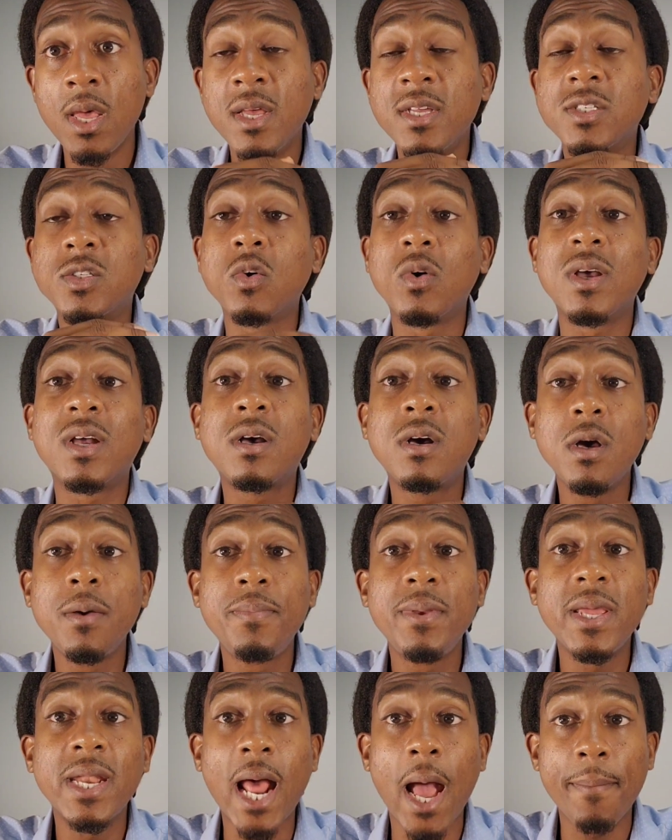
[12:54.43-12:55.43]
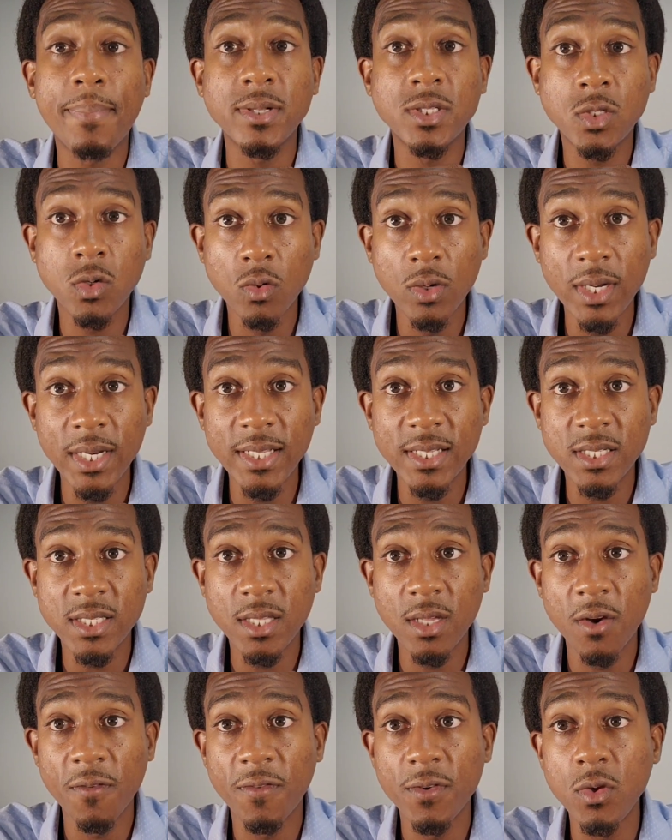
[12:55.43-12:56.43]
So it could be an opportunity
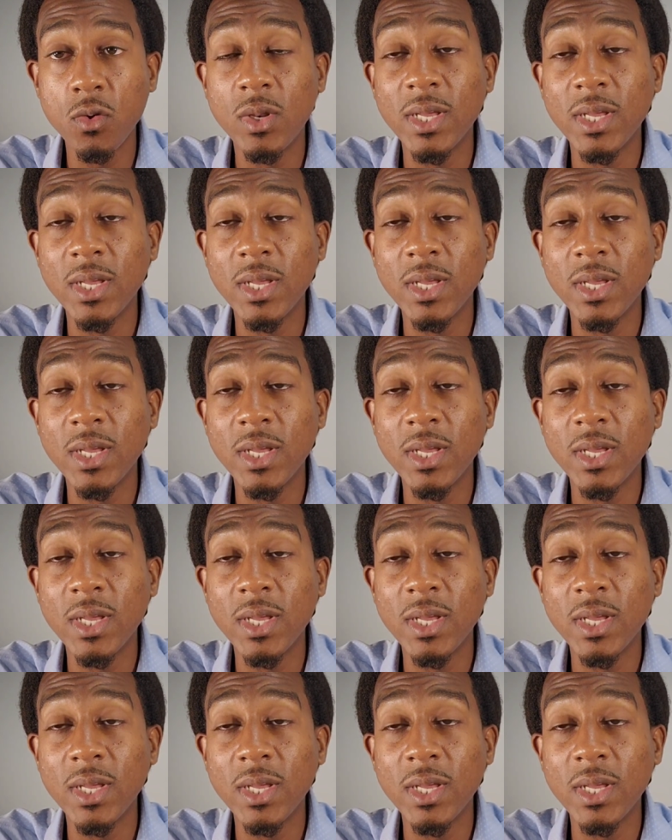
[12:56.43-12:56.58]
still for you